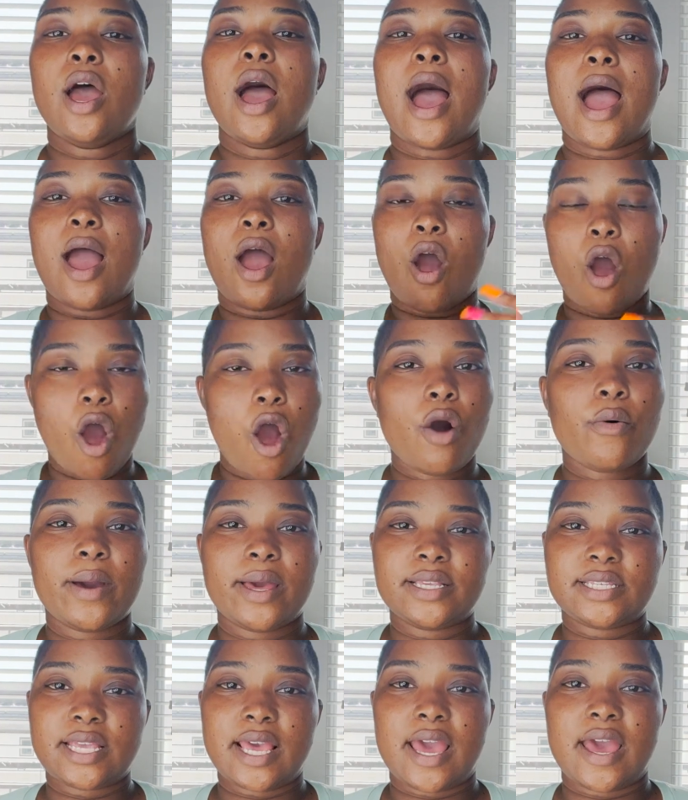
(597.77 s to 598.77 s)
I
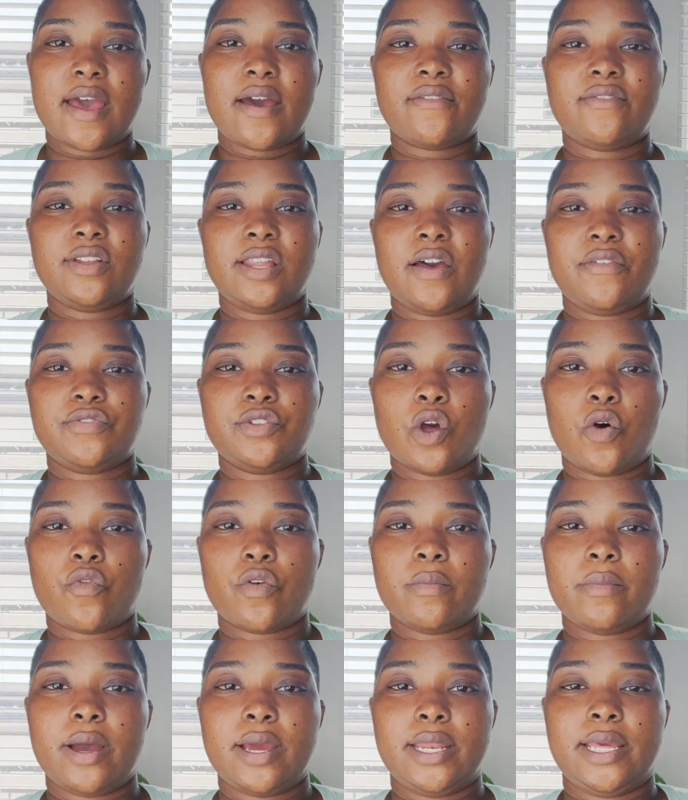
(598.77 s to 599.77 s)
always have
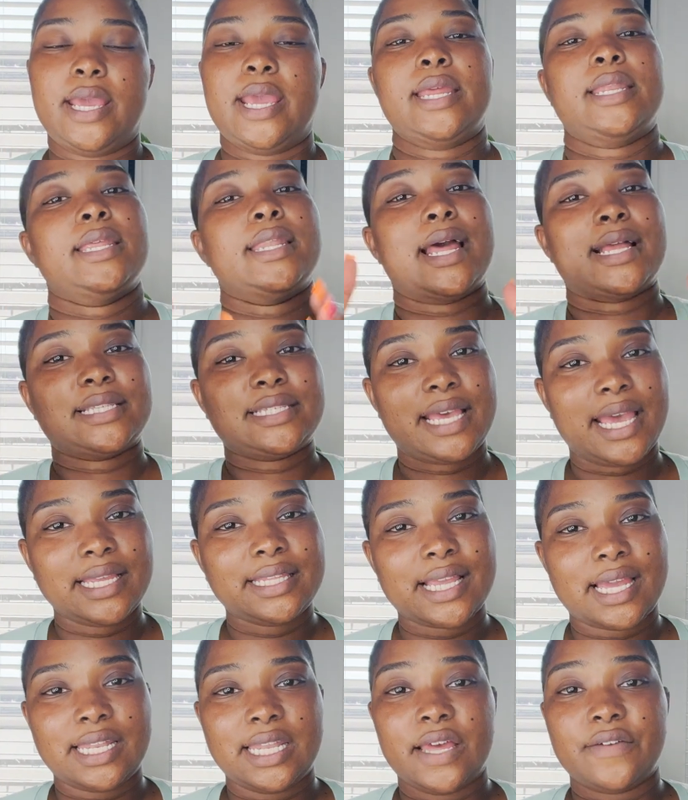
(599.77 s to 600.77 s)
leftover money. And then I
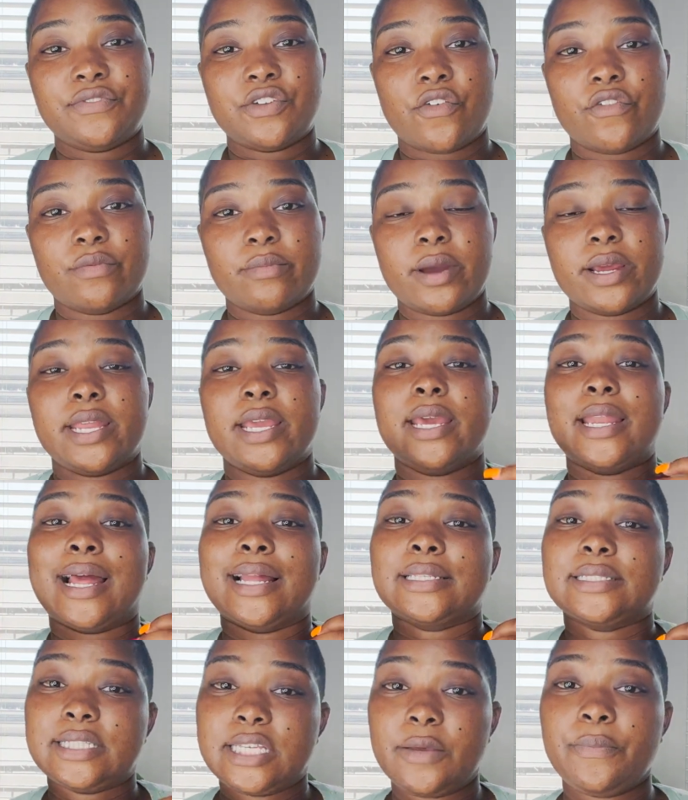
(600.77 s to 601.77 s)
take that leftover money and
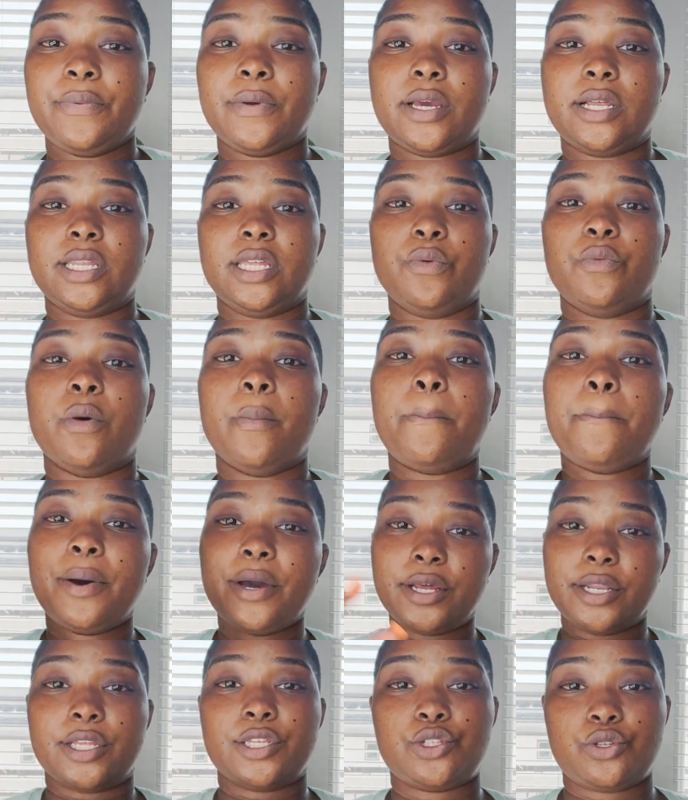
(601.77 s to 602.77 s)
I typically would
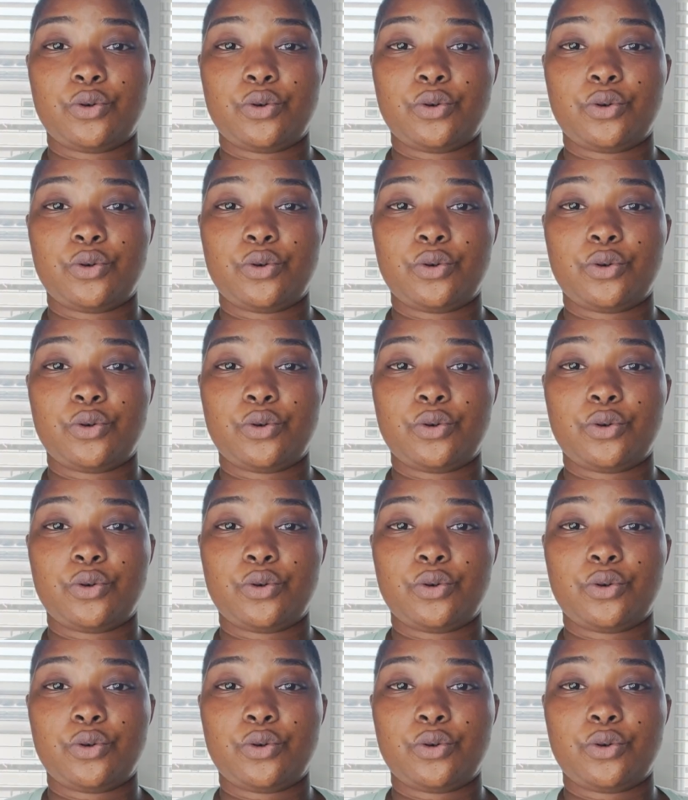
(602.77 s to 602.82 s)
put it